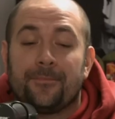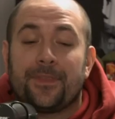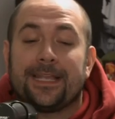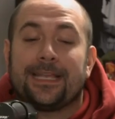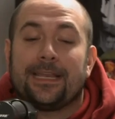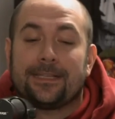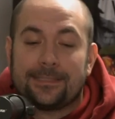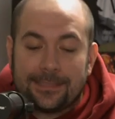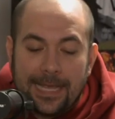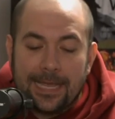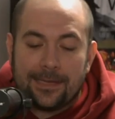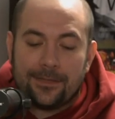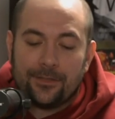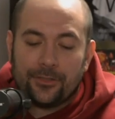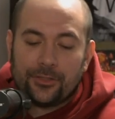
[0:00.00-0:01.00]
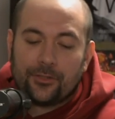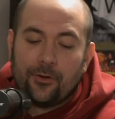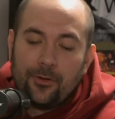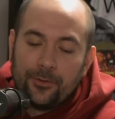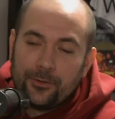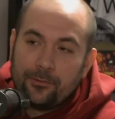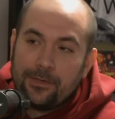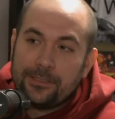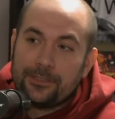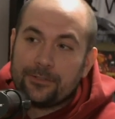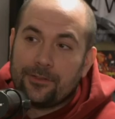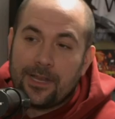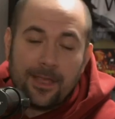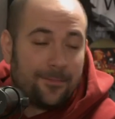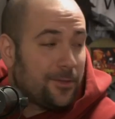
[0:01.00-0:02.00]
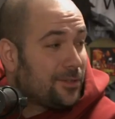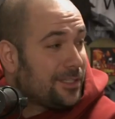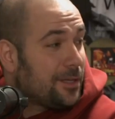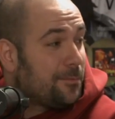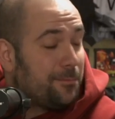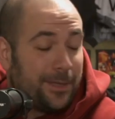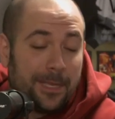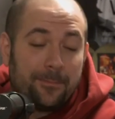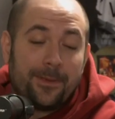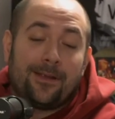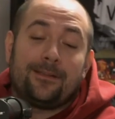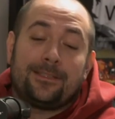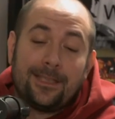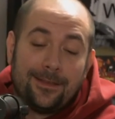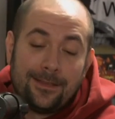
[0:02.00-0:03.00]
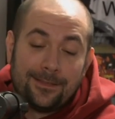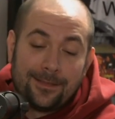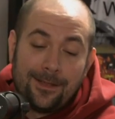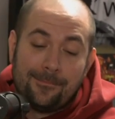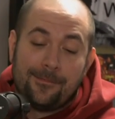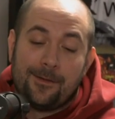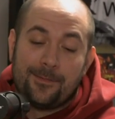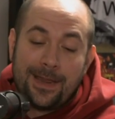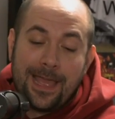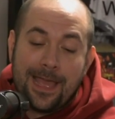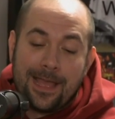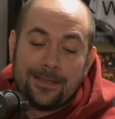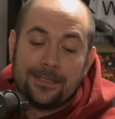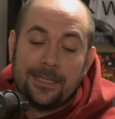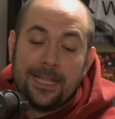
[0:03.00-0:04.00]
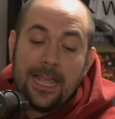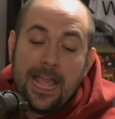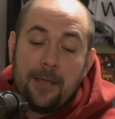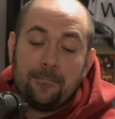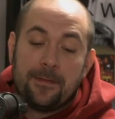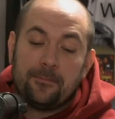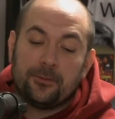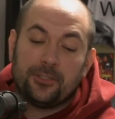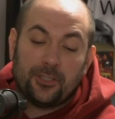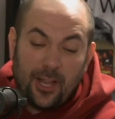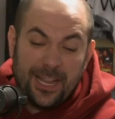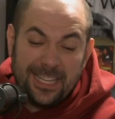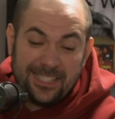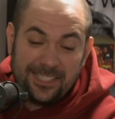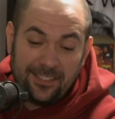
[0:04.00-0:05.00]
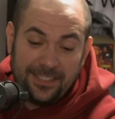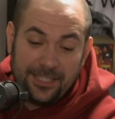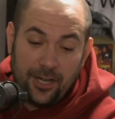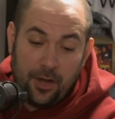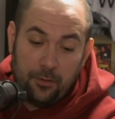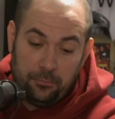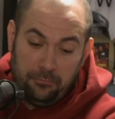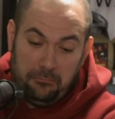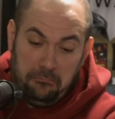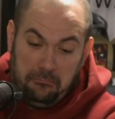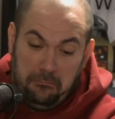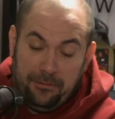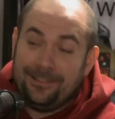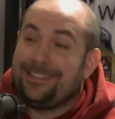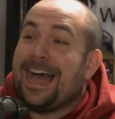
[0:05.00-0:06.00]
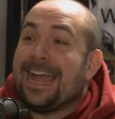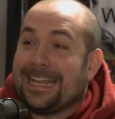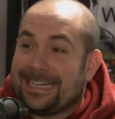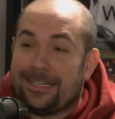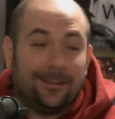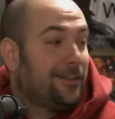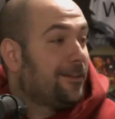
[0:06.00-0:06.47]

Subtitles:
They get excited. You're scrolling through Instagram. You see a big pair of titties come up and ask, and people just instantly go like.